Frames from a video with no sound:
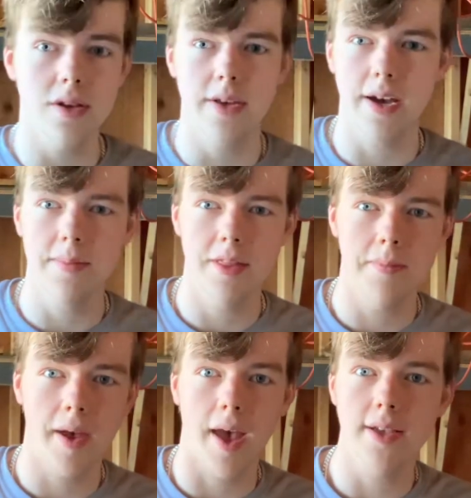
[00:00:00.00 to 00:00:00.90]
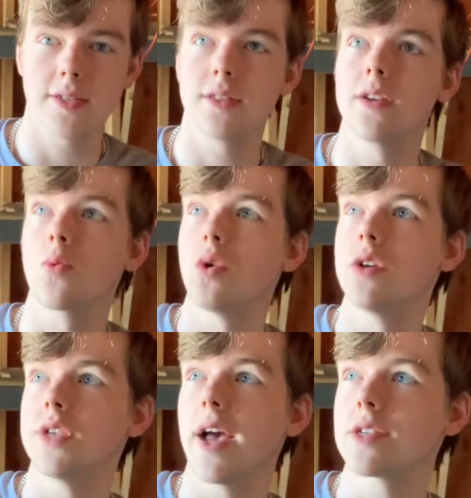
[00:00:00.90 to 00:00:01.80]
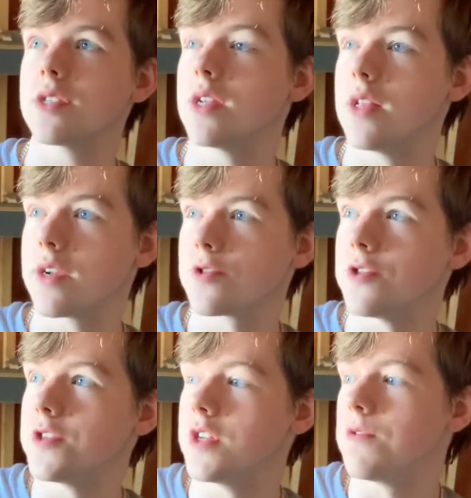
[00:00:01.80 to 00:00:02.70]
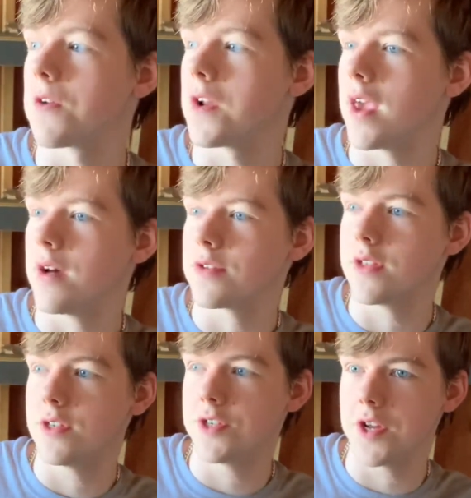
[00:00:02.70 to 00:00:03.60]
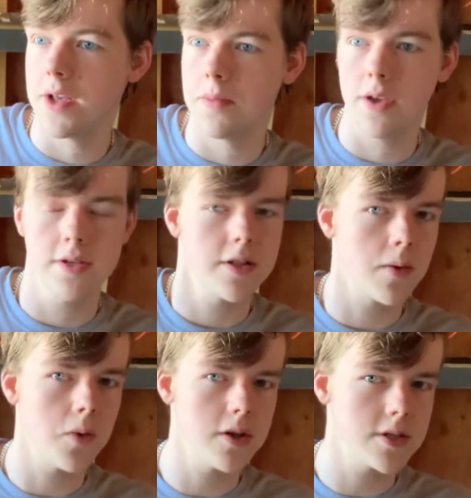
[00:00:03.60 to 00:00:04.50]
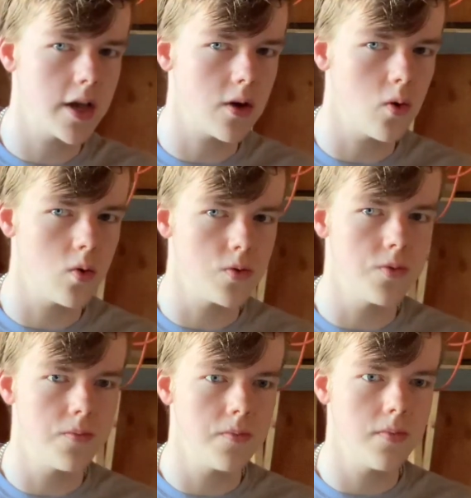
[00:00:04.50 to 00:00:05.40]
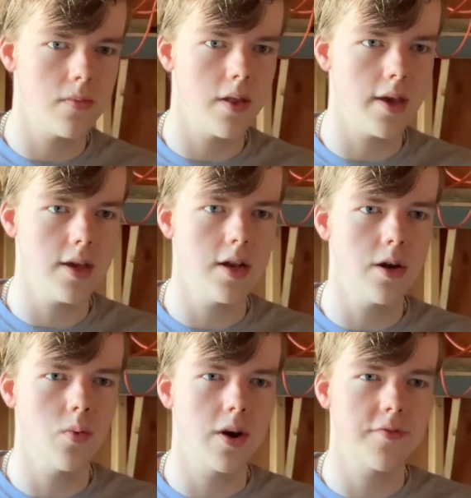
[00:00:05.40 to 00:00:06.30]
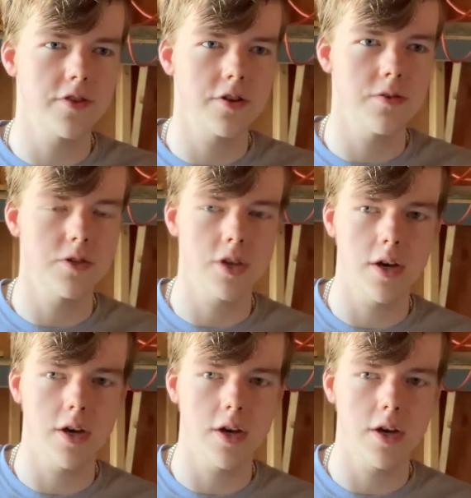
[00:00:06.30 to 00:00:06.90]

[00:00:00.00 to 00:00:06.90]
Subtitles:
in time in the past, there was actually electricity running out to the shed, because there was like old, like, you know, whatever those